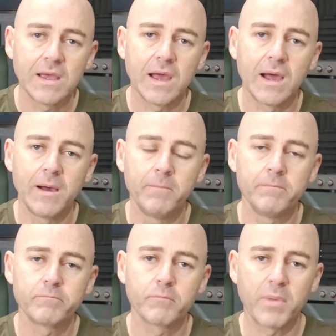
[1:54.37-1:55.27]

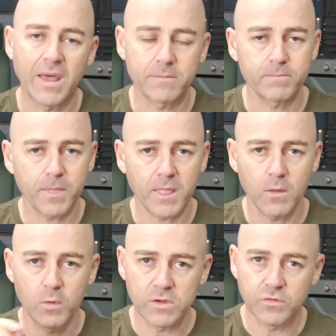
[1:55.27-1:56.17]
but
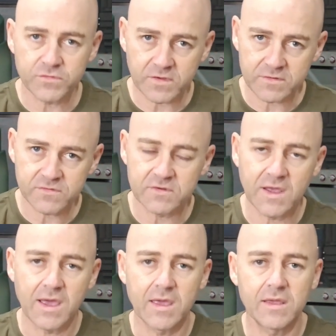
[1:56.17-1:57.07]
we're using it
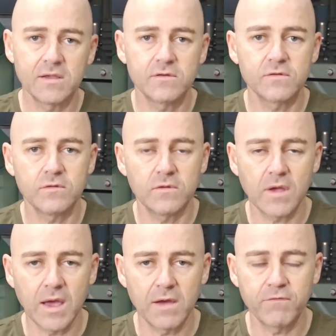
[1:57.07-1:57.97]
today
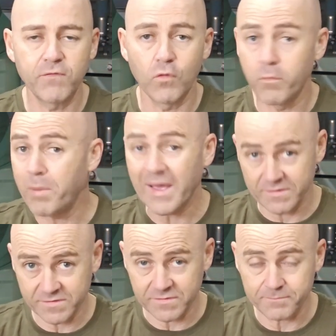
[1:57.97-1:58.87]
for
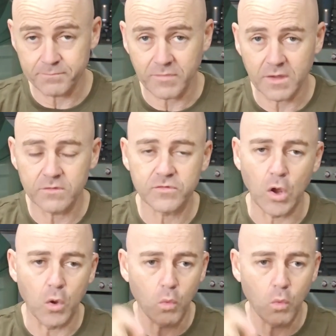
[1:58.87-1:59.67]
bass. So